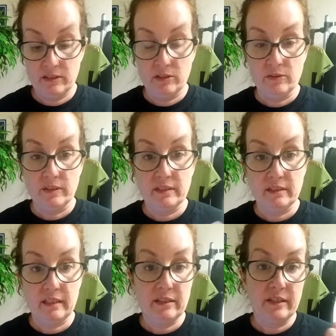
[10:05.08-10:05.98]
to do is,
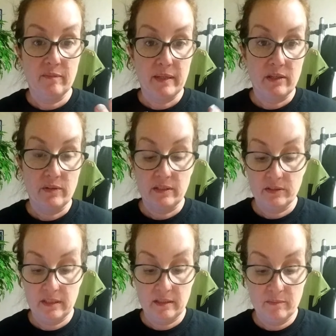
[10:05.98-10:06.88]
I already have my other nails
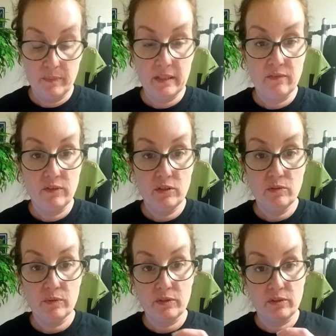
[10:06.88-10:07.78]
done, but if you
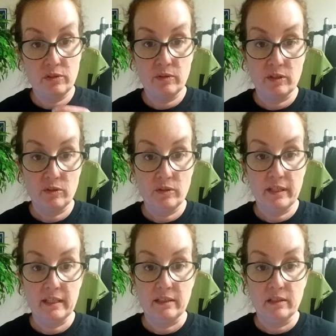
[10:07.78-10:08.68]
were doing your whole
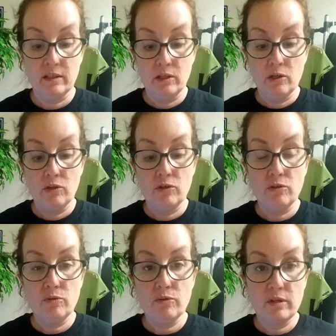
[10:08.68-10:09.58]
hand,
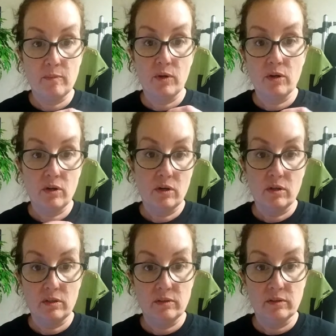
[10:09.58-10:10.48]
do them
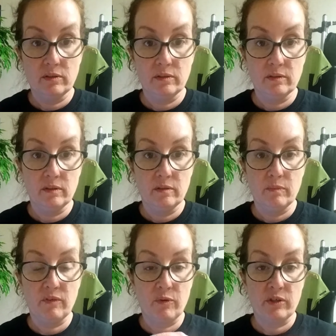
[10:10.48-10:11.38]
all
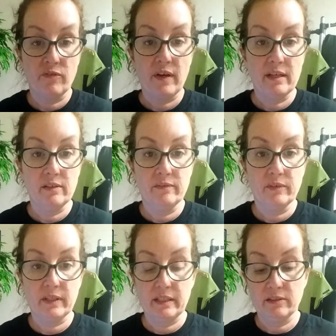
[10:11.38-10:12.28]
before you file.
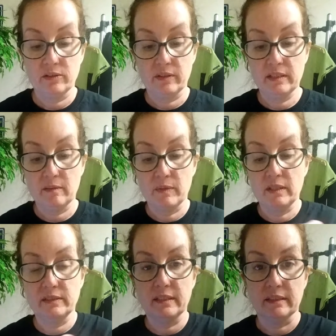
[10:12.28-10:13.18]
Okay, so get them
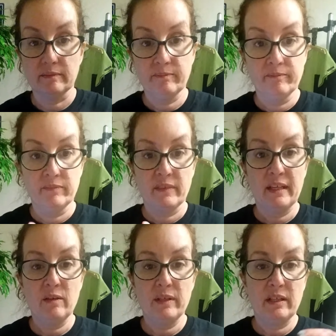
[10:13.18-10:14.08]
all done.
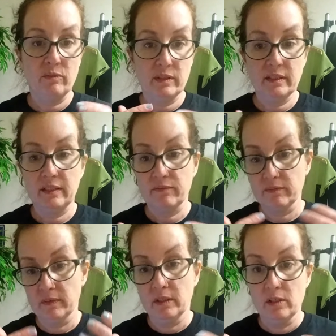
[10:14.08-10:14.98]
That way they'll really have
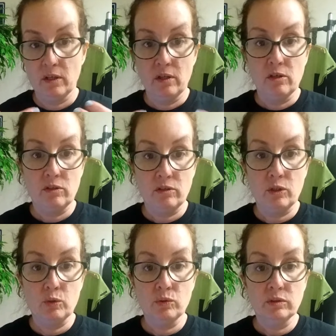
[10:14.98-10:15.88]

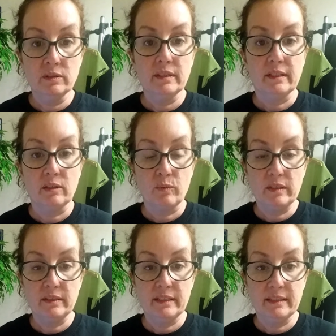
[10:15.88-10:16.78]
cooled and they're
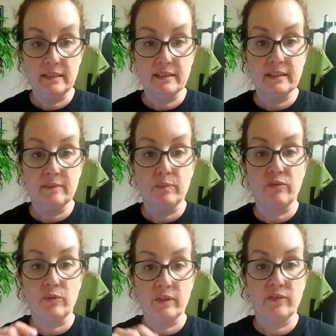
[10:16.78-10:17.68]
well adhesed
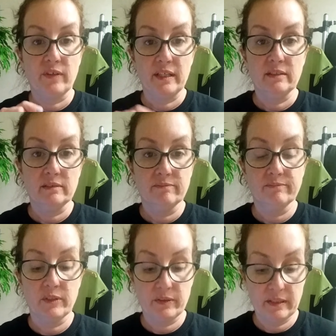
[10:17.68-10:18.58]
before you file.
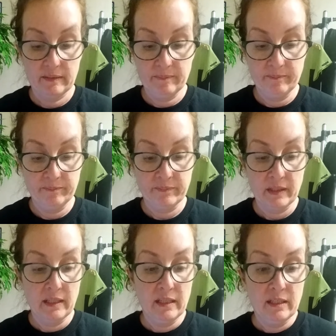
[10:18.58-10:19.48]
Okay,
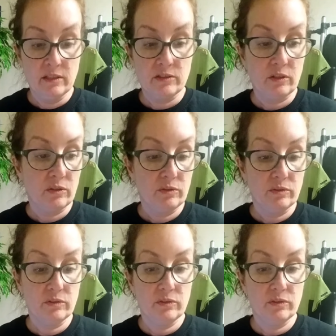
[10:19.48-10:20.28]
so